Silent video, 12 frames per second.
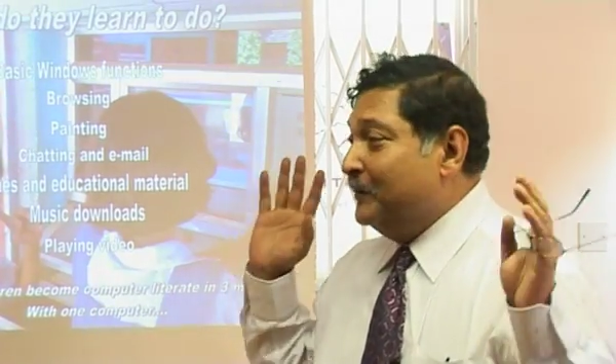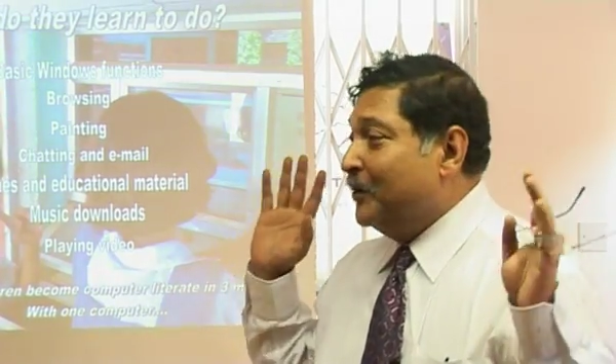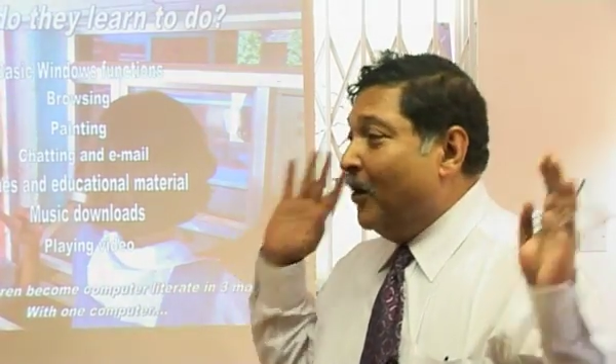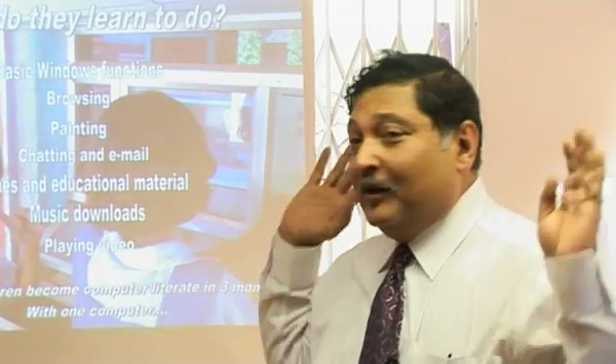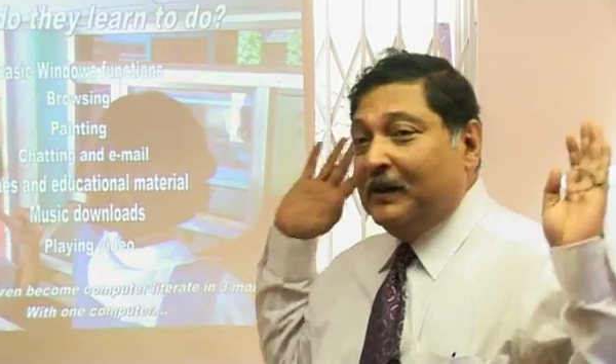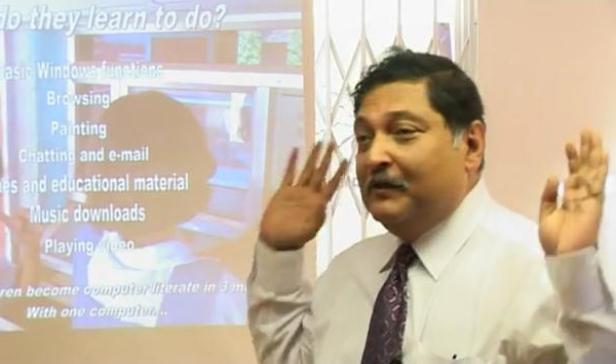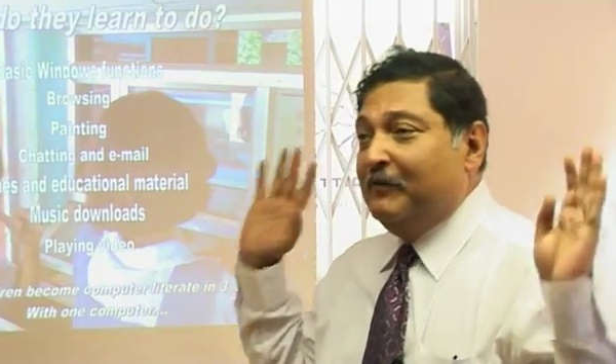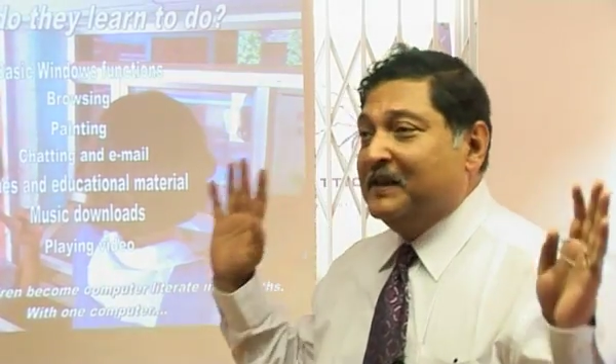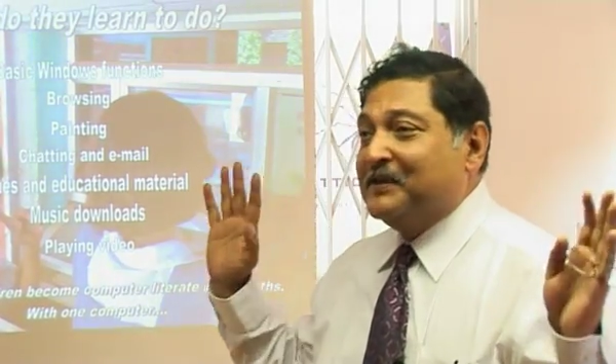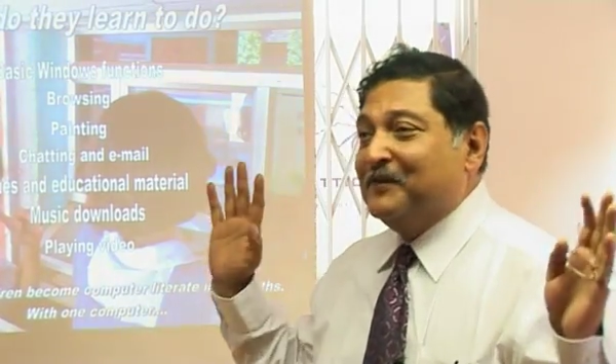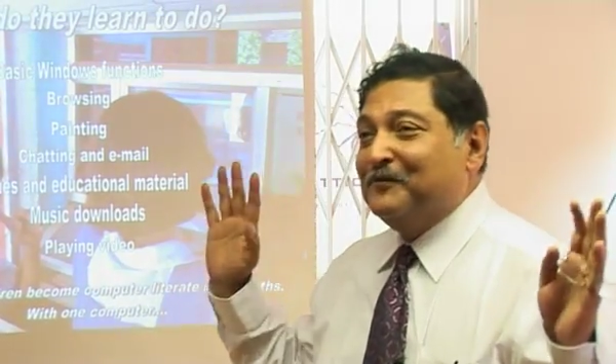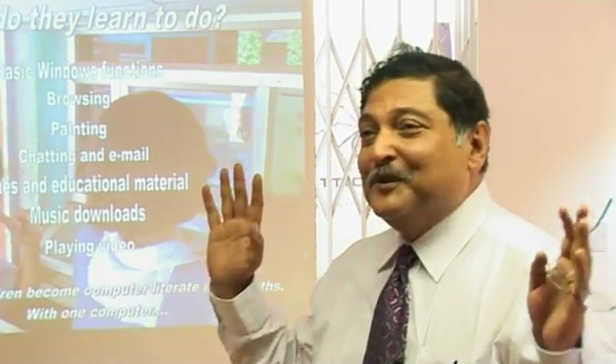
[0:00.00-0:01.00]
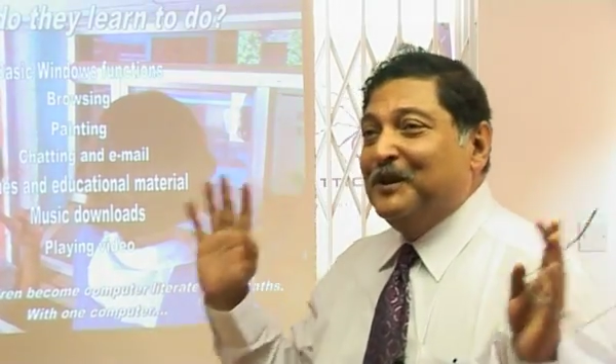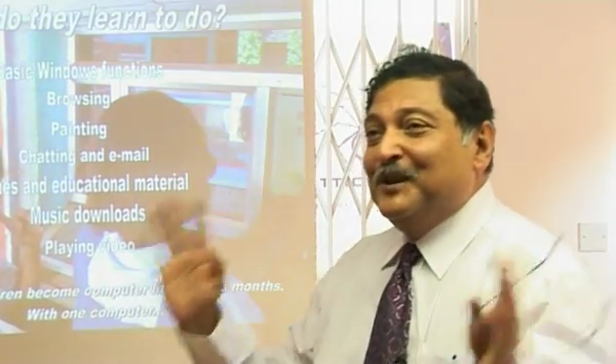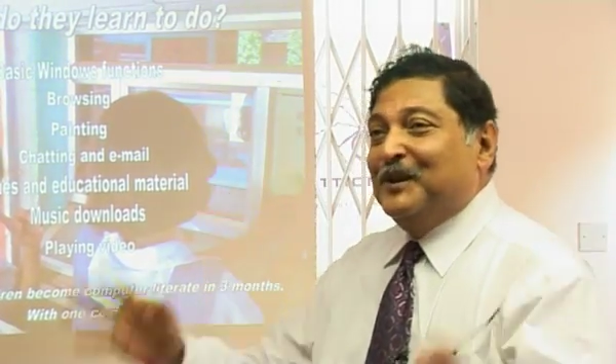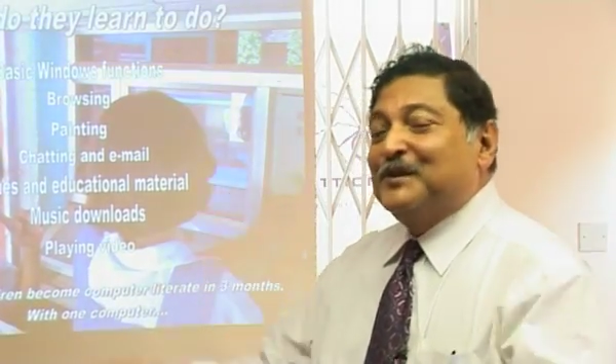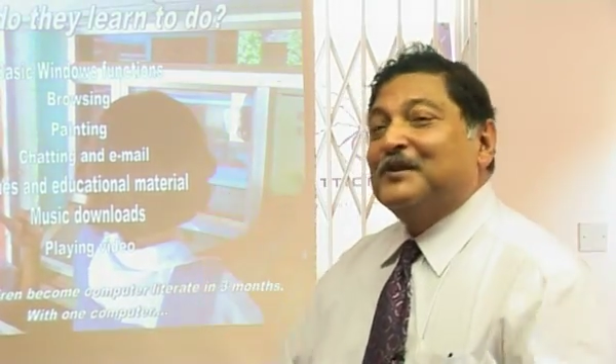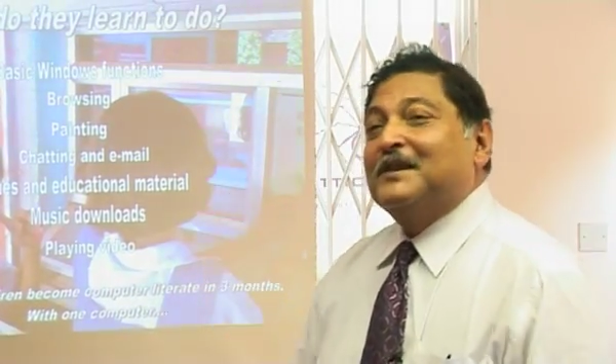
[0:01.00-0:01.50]
non-invasive.
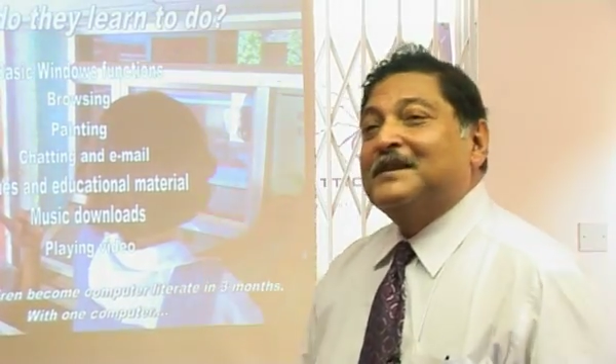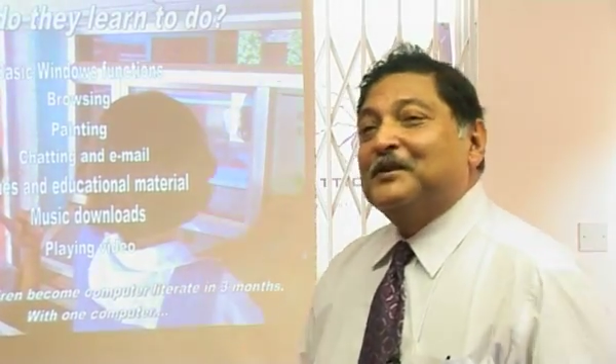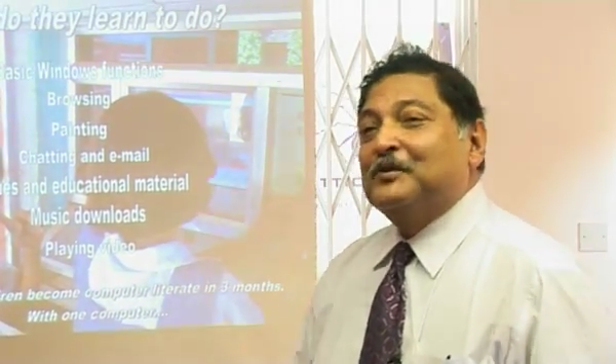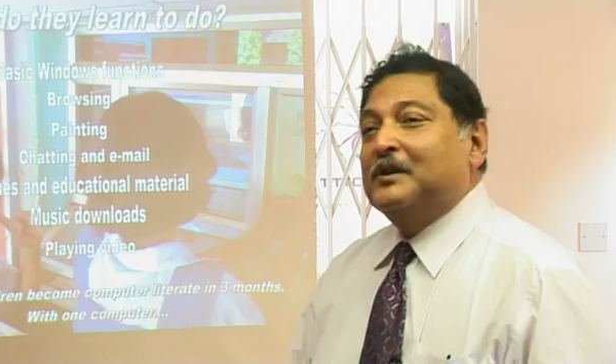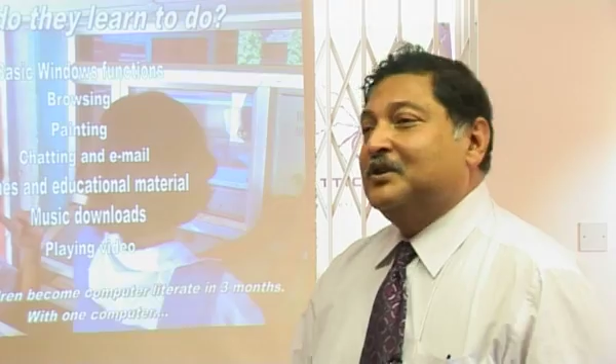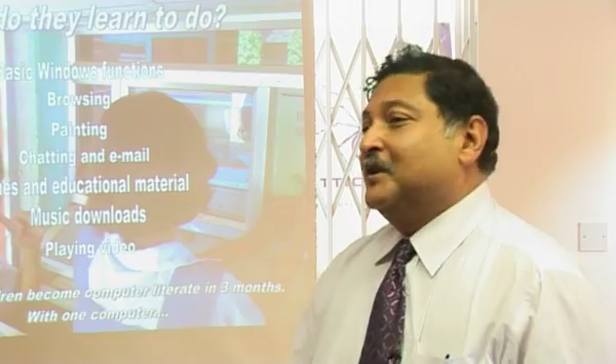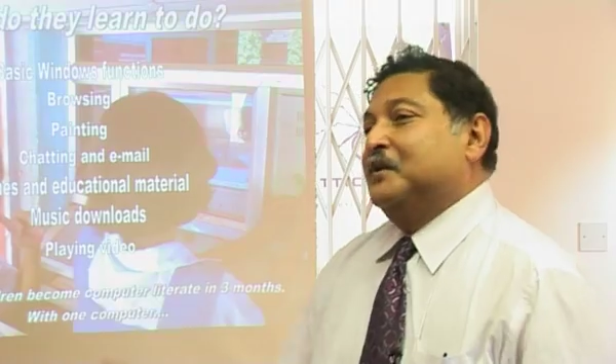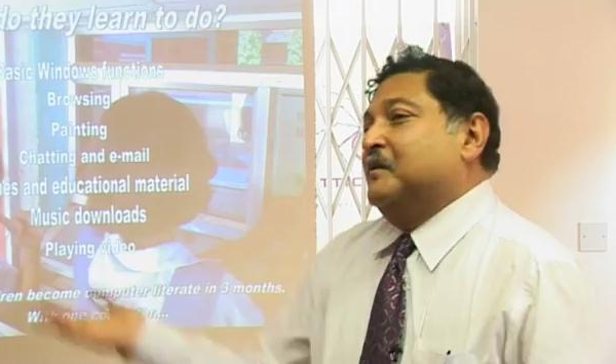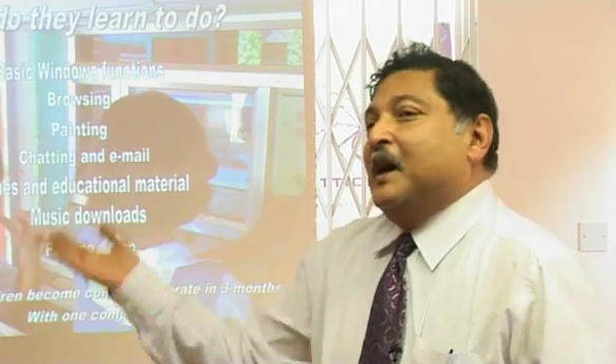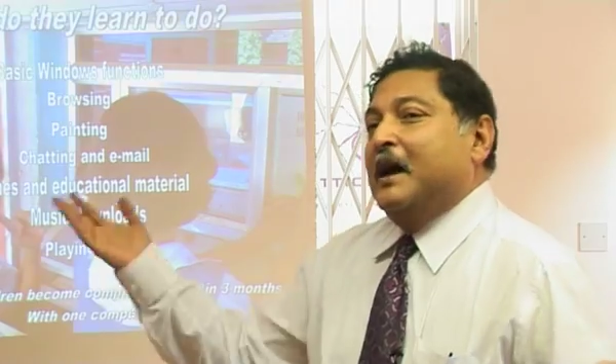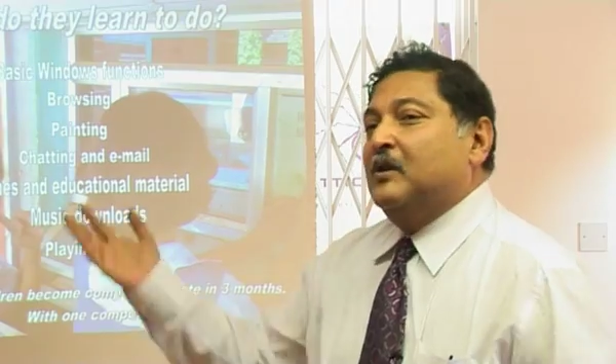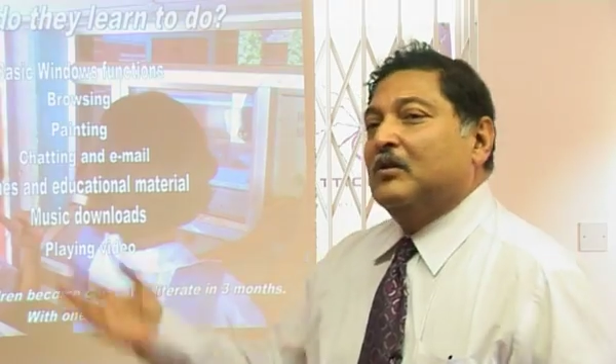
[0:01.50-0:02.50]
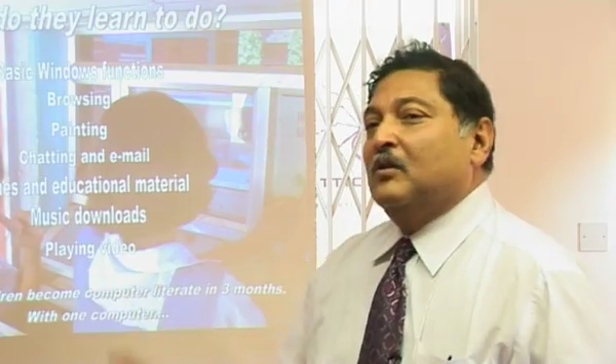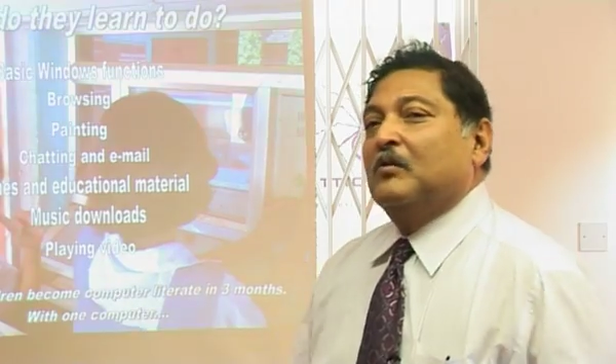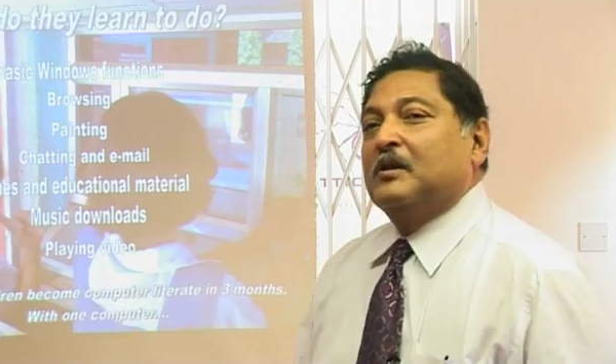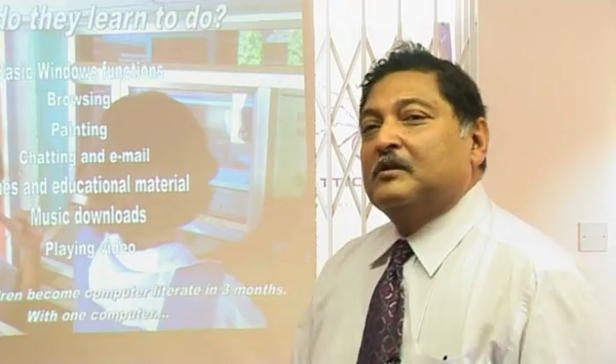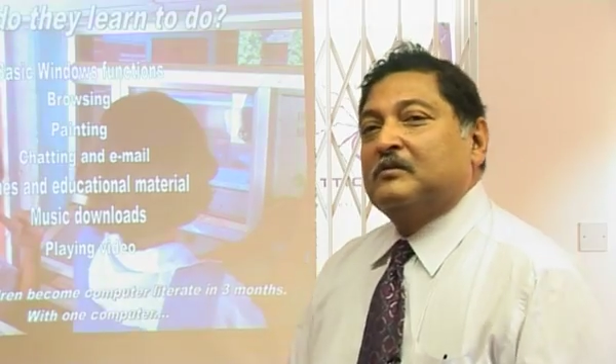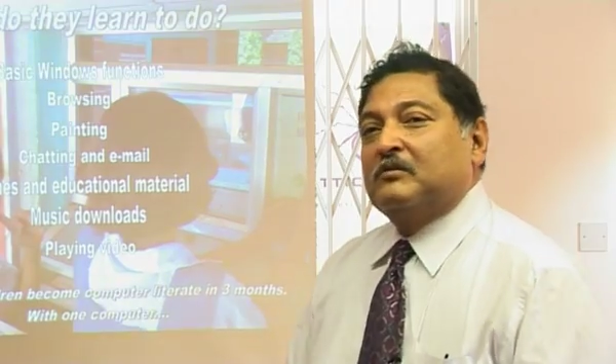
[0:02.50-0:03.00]
So I said to the children, I don't know,